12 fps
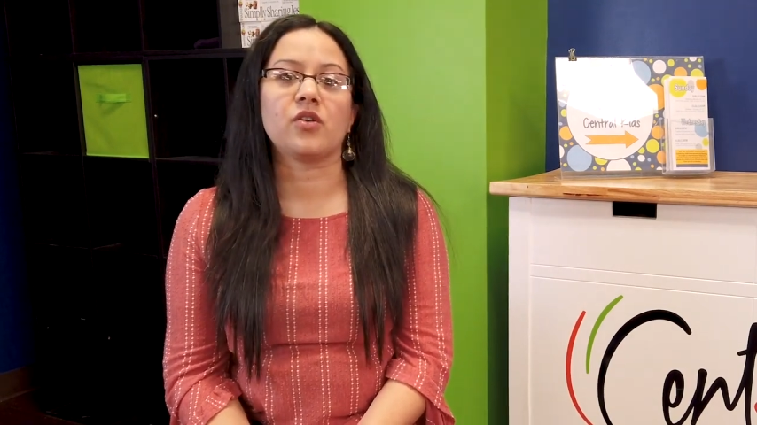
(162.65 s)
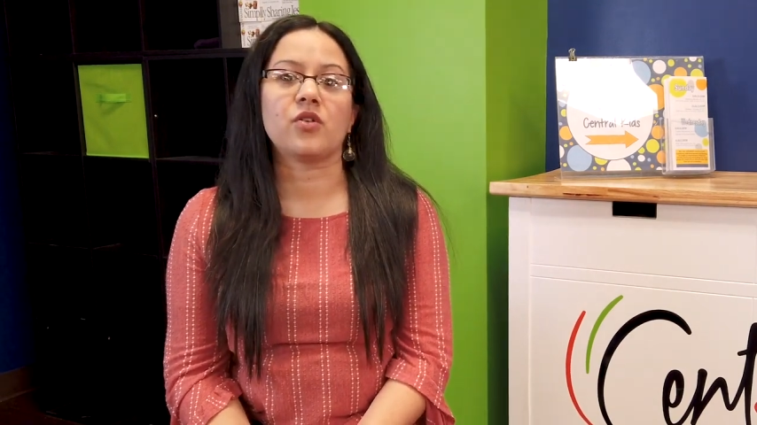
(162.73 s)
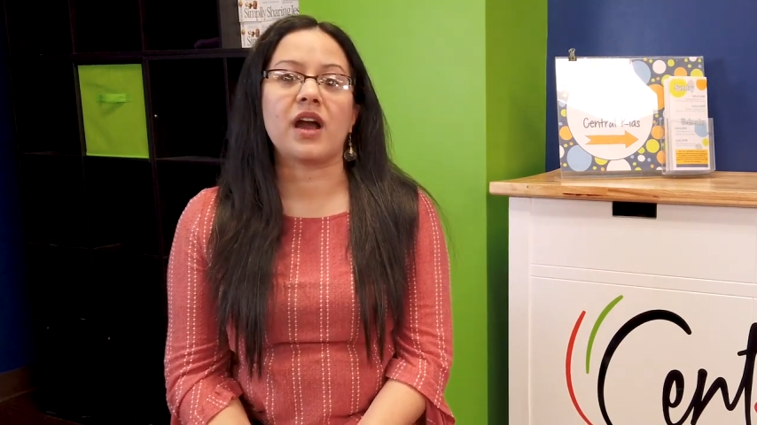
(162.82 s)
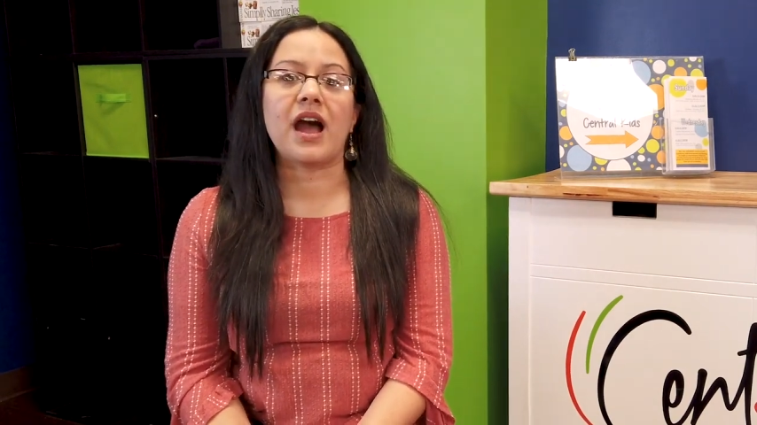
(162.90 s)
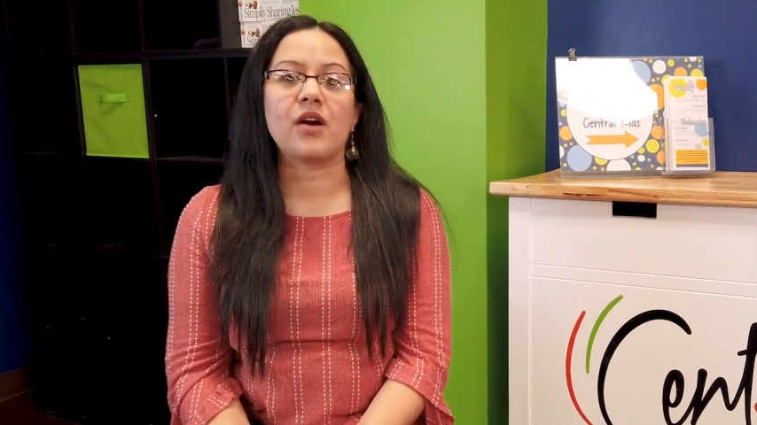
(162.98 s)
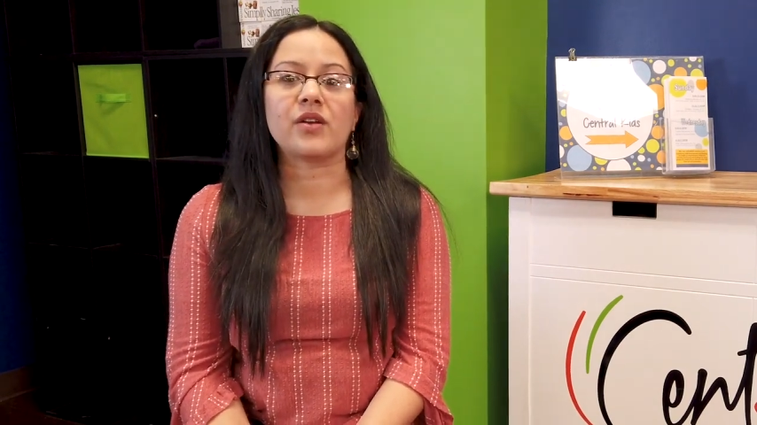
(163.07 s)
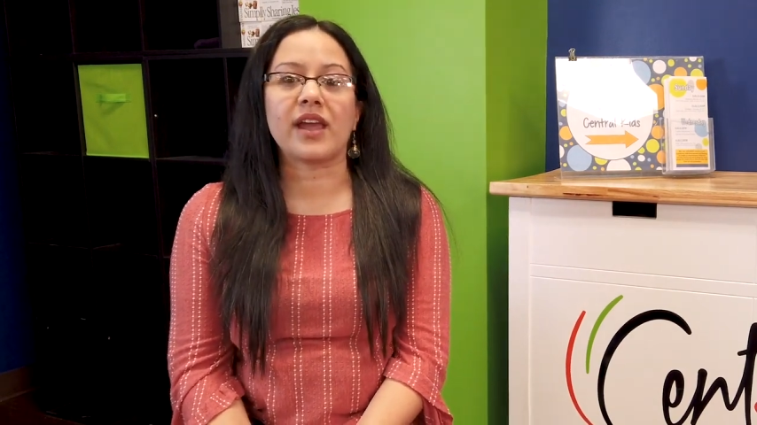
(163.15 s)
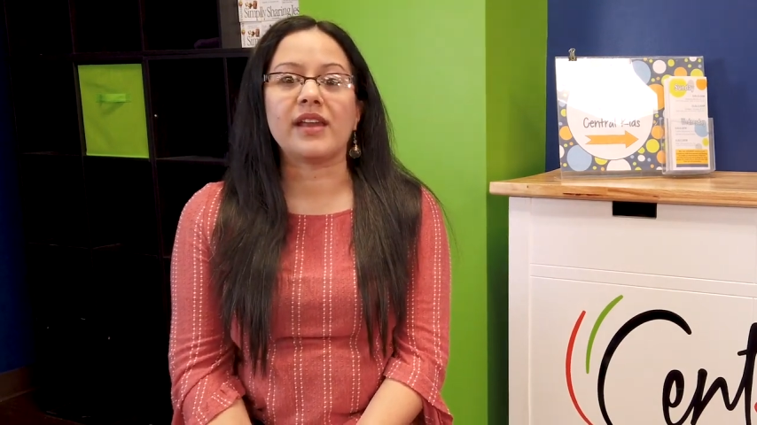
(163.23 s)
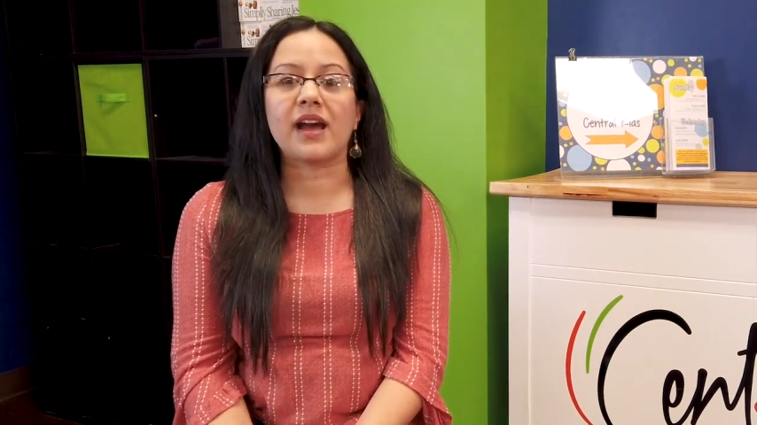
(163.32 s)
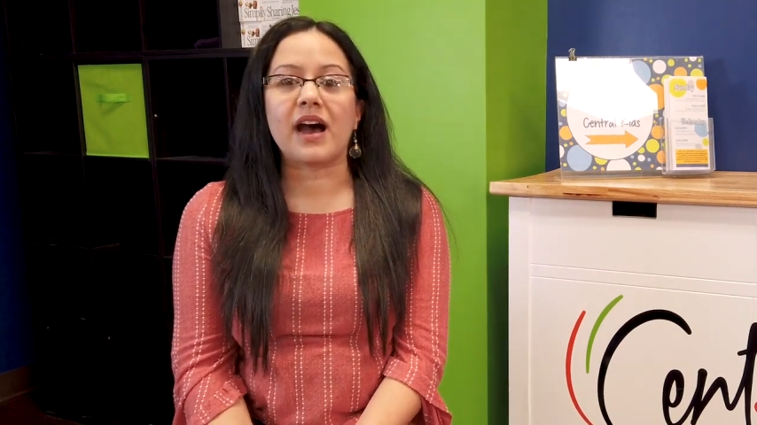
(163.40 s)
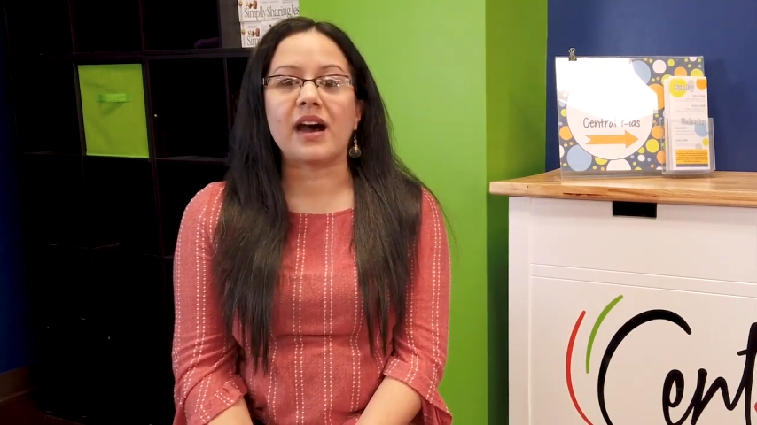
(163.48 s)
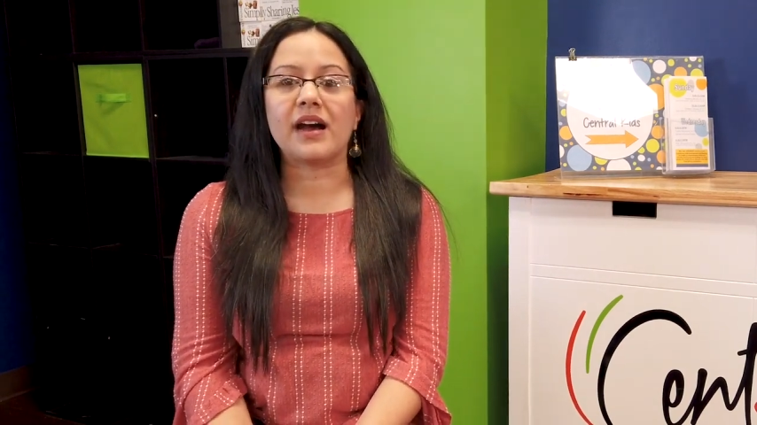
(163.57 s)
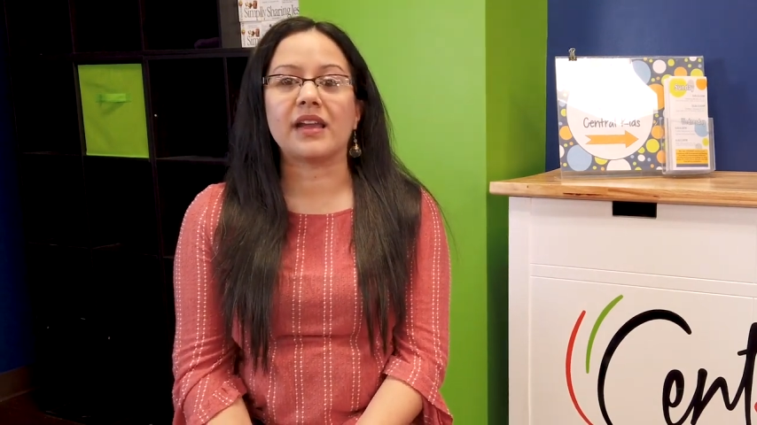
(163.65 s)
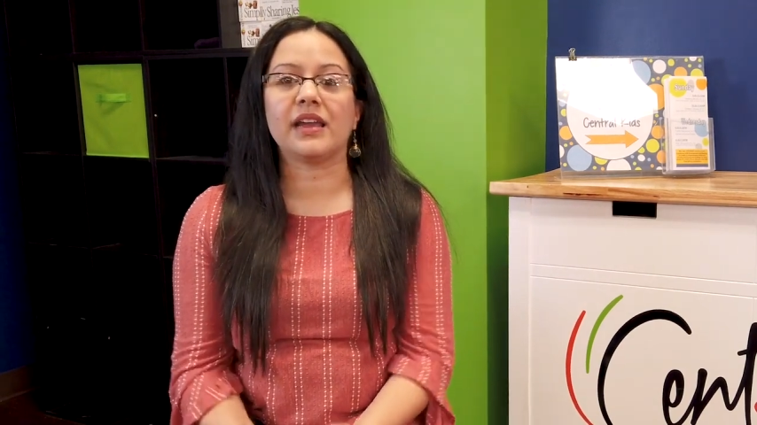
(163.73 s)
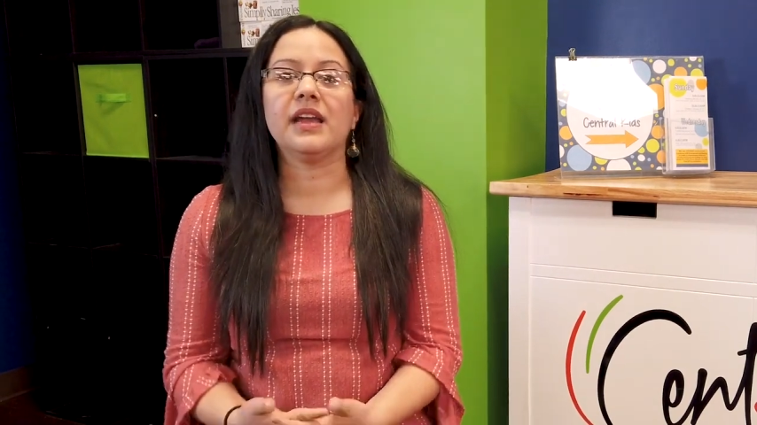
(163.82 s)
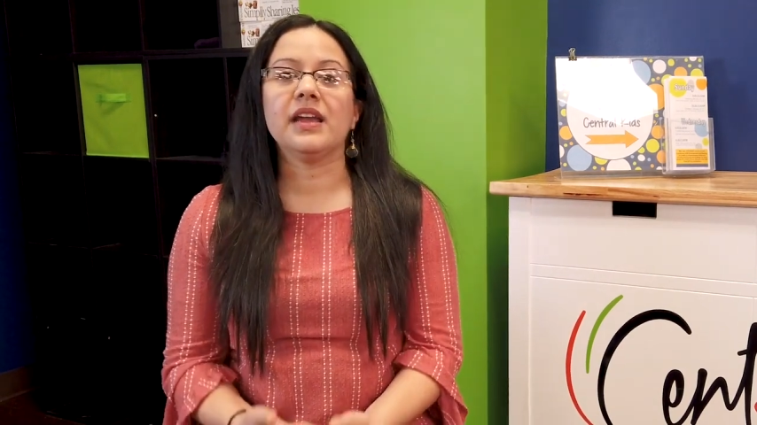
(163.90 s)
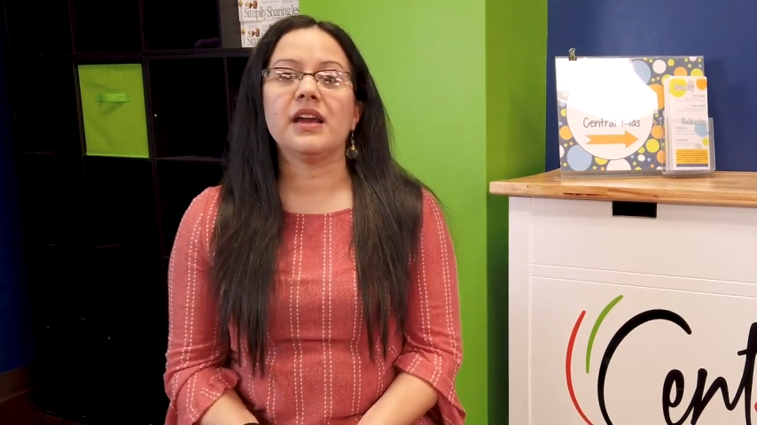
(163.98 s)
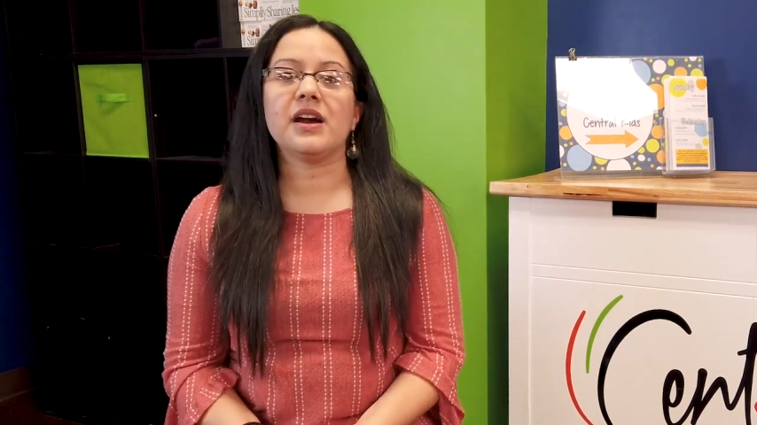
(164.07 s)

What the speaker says: Or how can I